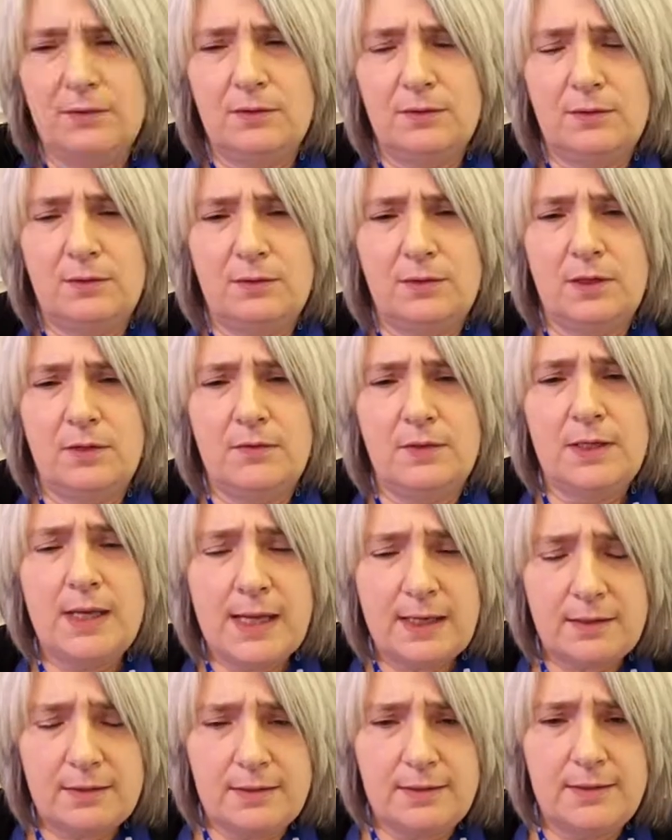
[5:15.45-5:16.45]
And so the
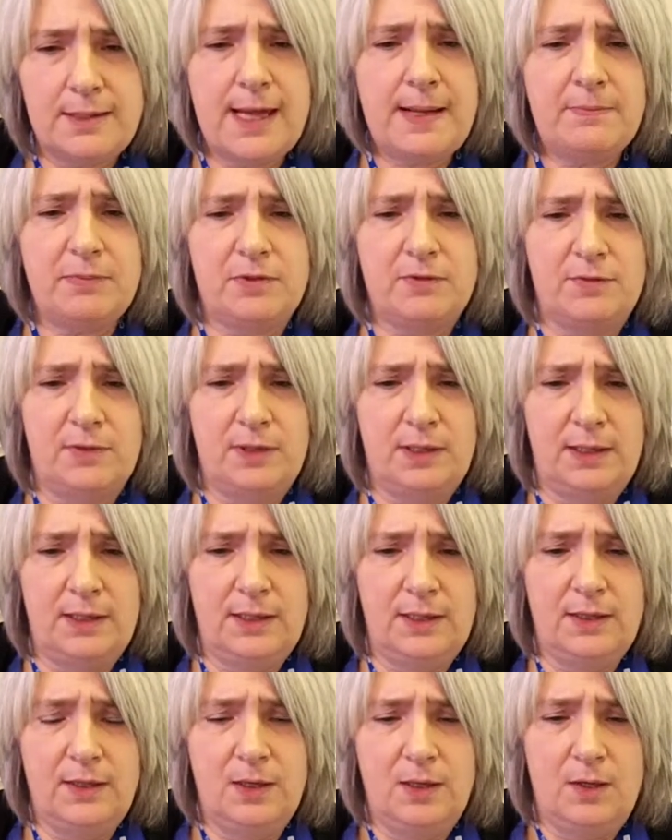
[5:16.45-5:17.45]
next steps
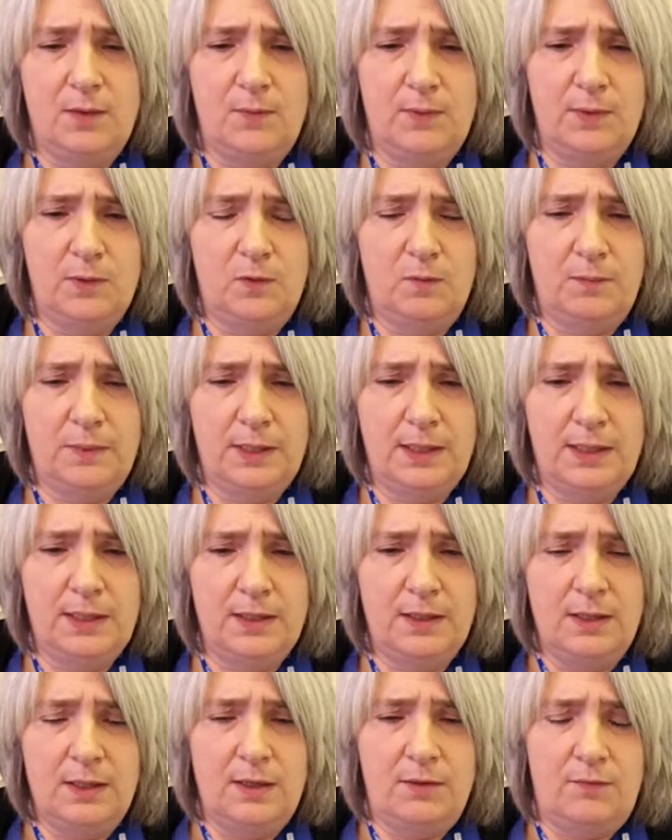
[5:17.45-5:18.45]
really will
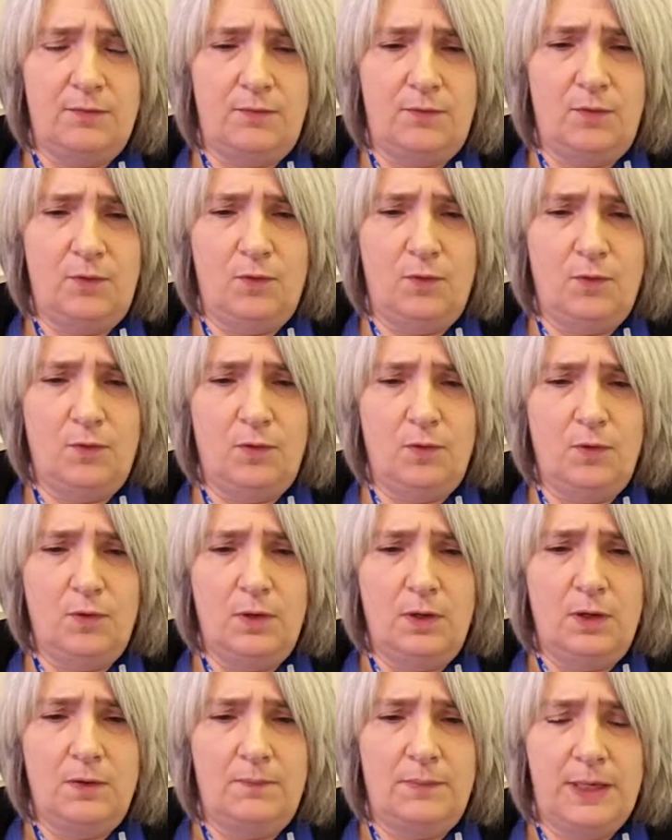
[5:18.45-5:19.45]
be for
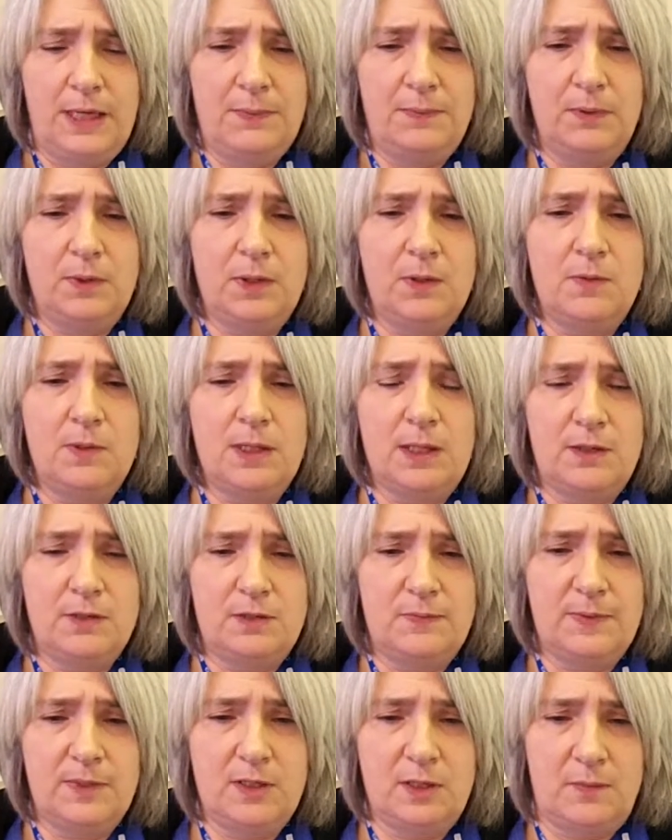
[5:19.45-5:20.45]
people who are going
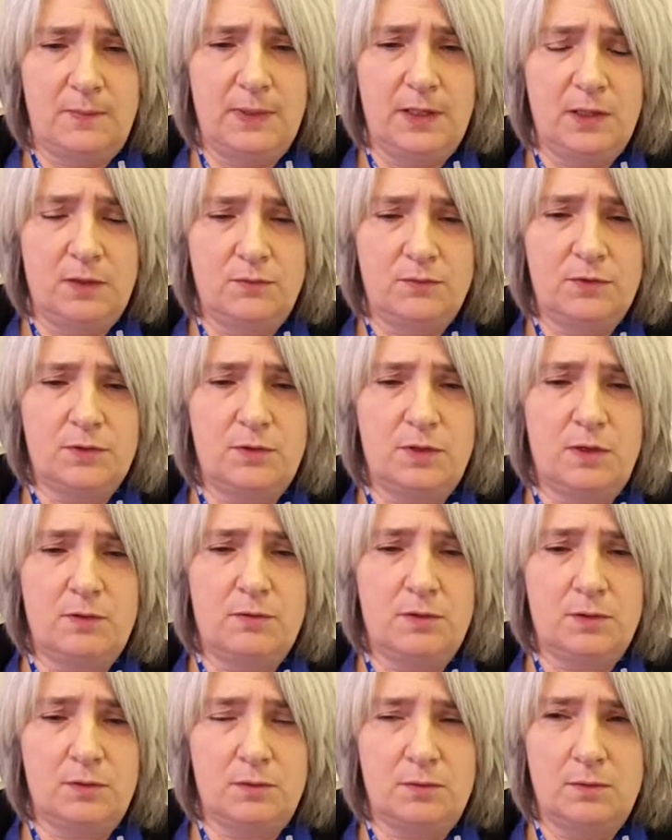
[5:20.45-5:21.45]
to be coming on to
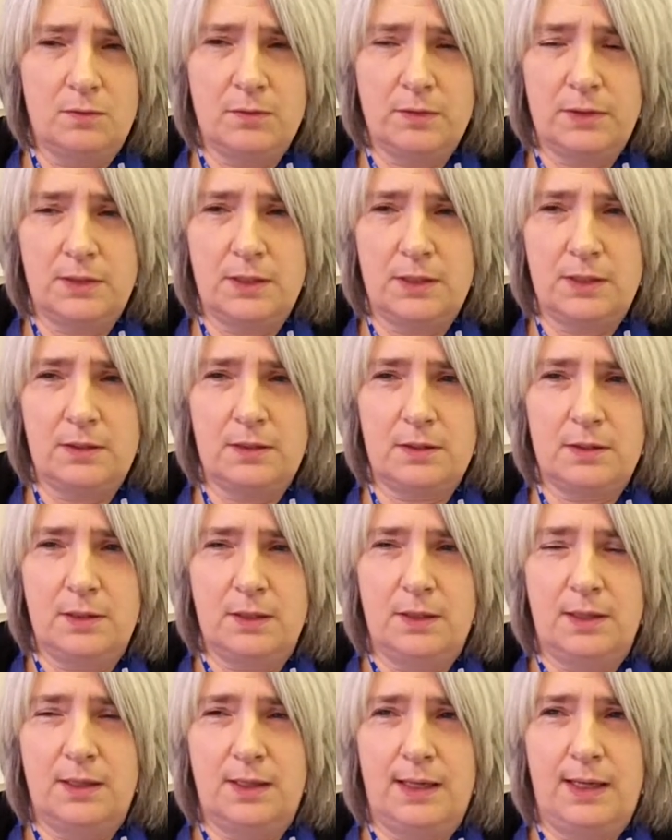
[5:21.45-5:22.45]
those courses
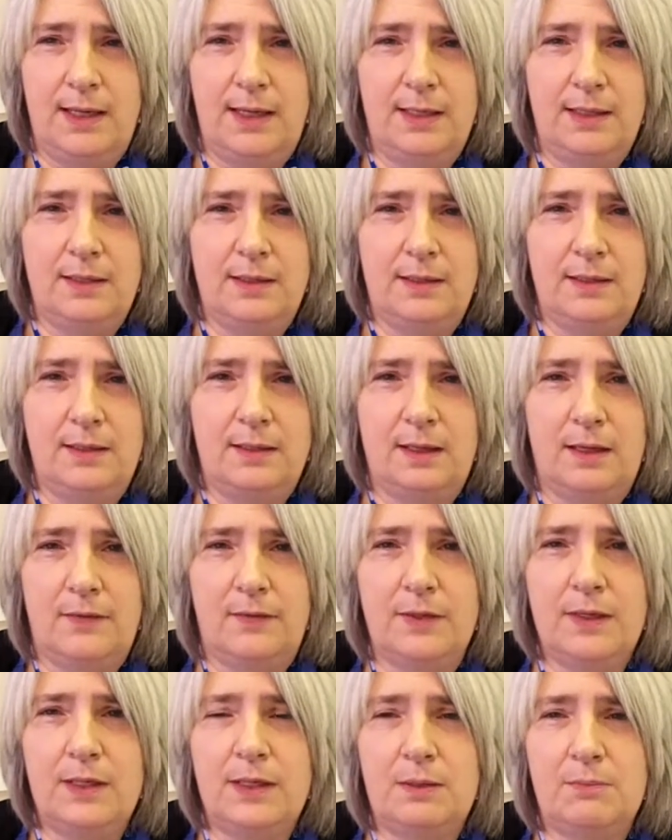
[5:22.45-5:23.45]
in, I
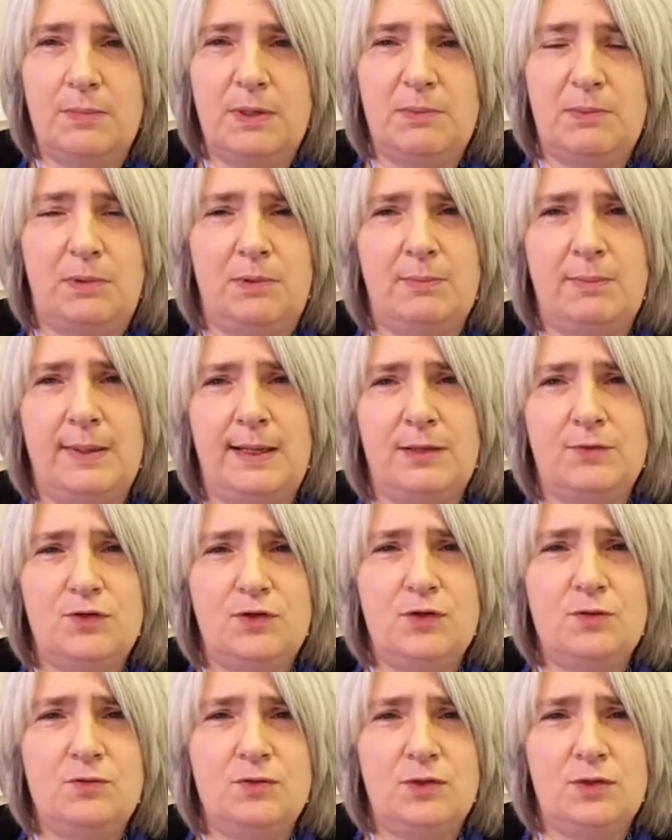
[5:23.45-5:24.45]
think it'll be probably about
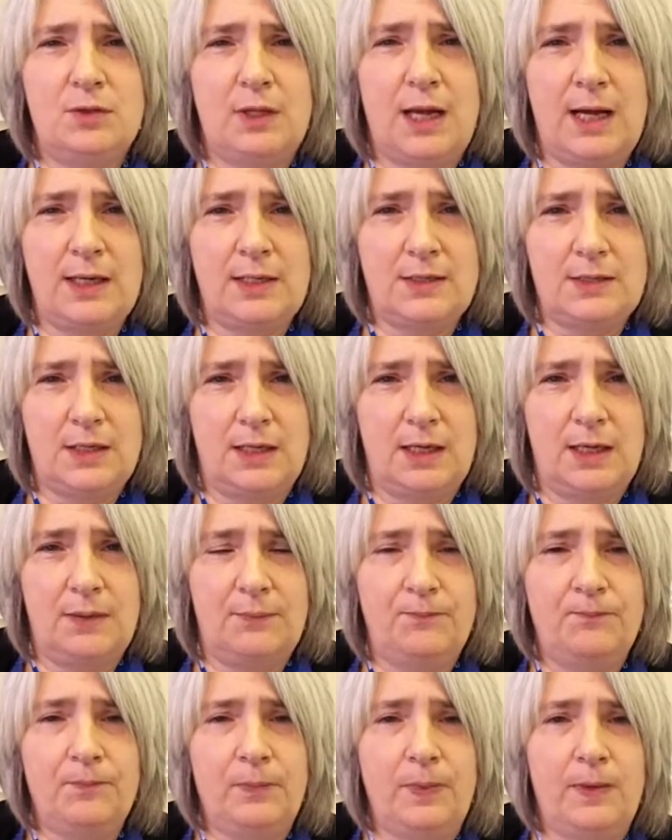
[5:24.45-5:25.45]
June, July
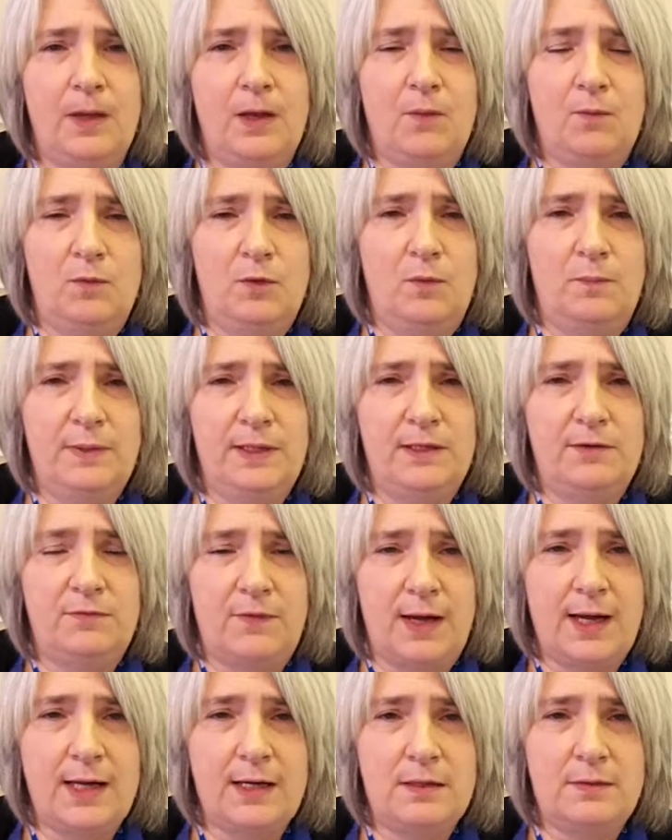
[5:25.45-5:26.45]
time, will be
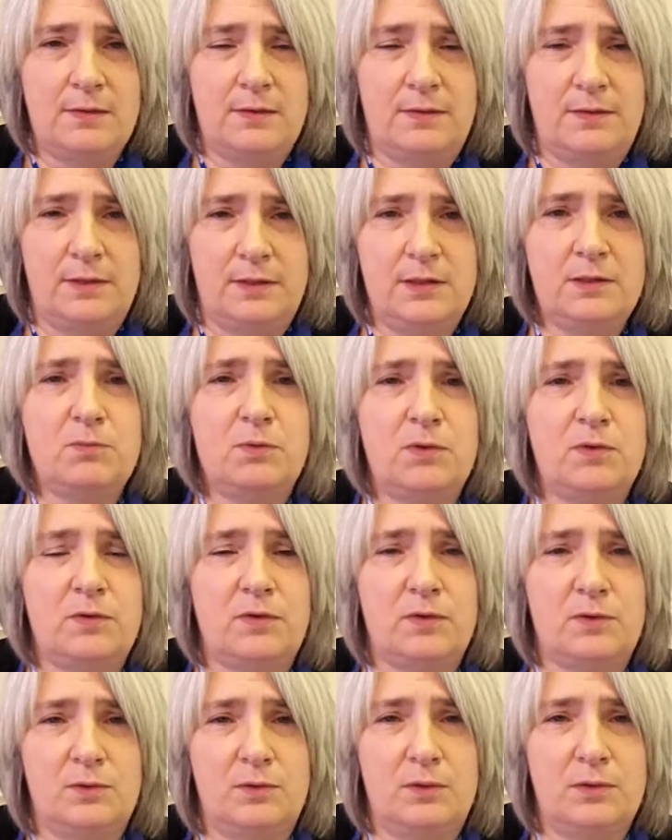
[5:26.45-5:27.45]
advised that this is one of the
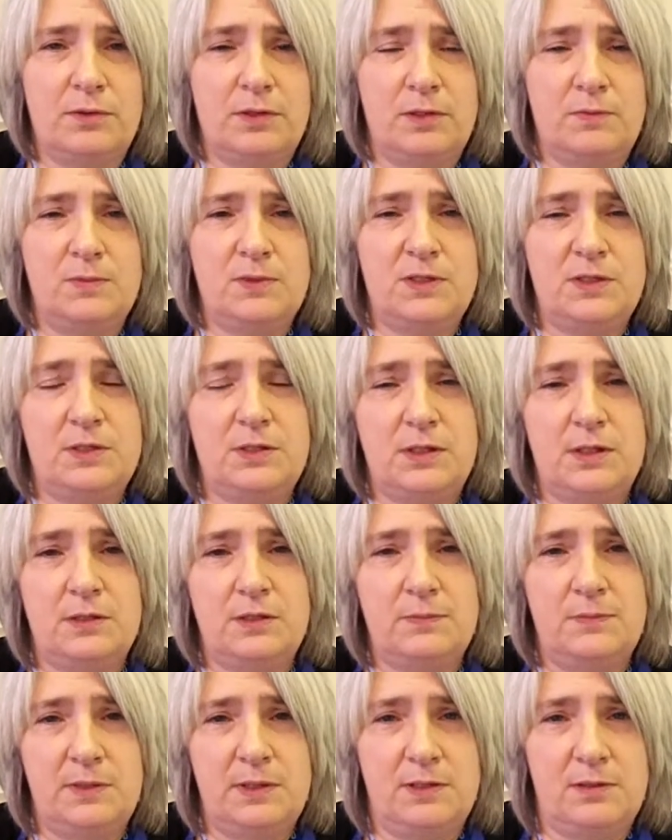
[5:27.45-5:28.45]
courses which is going
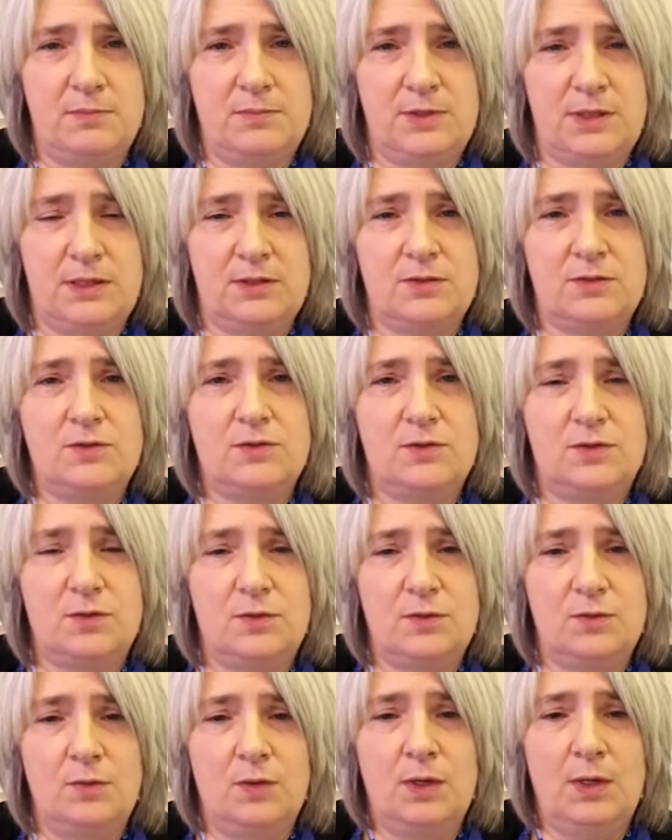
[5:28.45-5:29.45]
to be subject
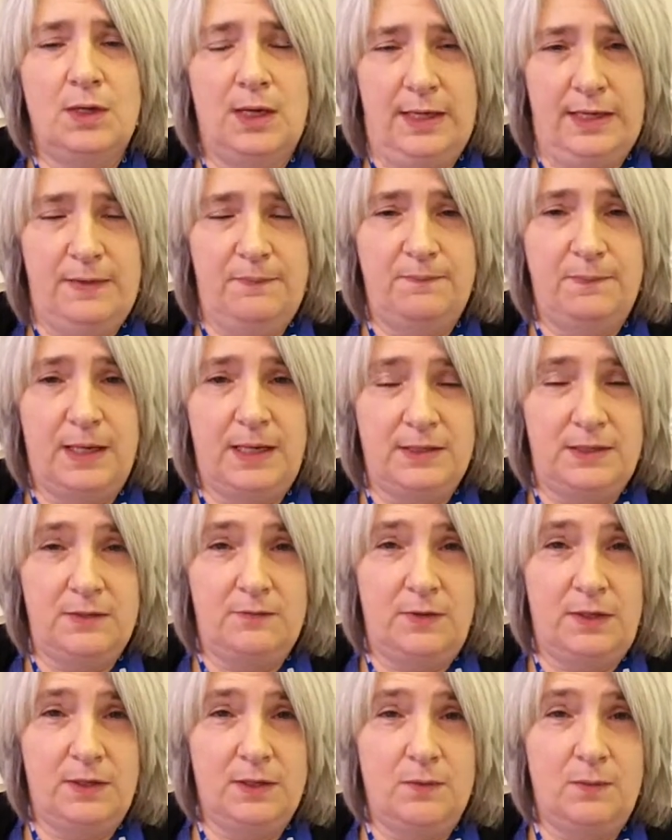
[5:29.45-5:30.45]
to an impact
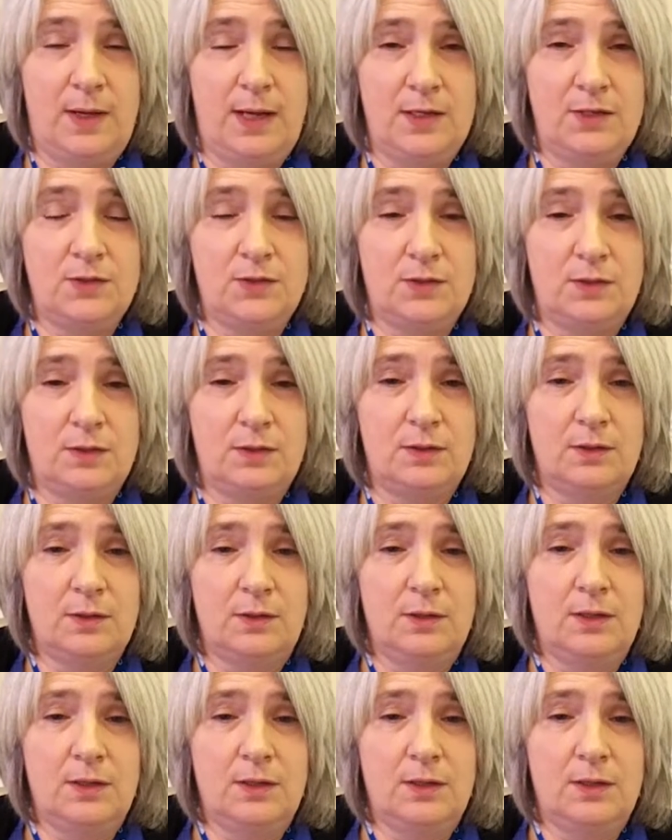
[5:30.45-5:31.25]
evaluation.